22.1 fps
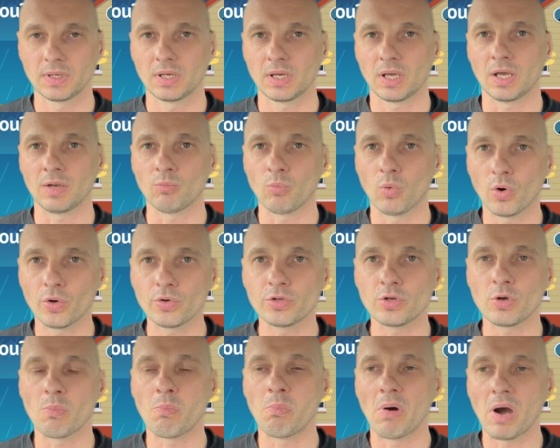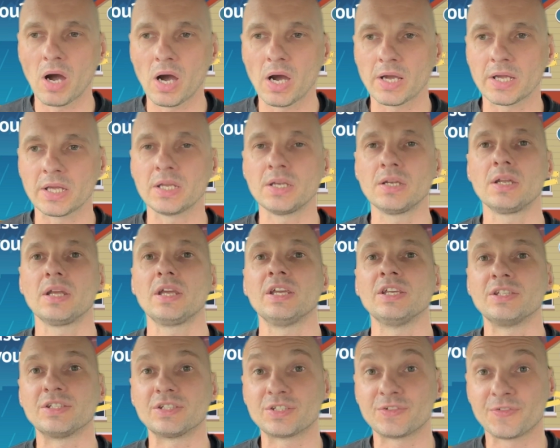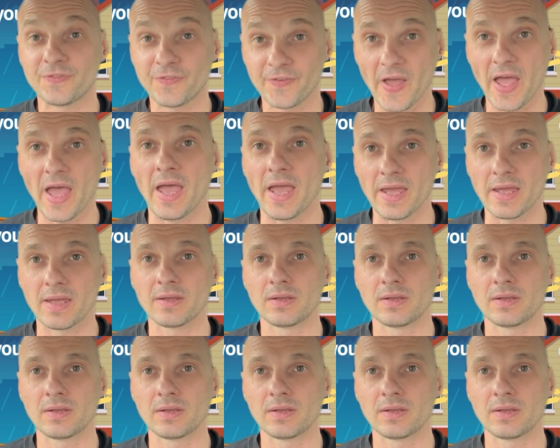and what you're buying, it's fair.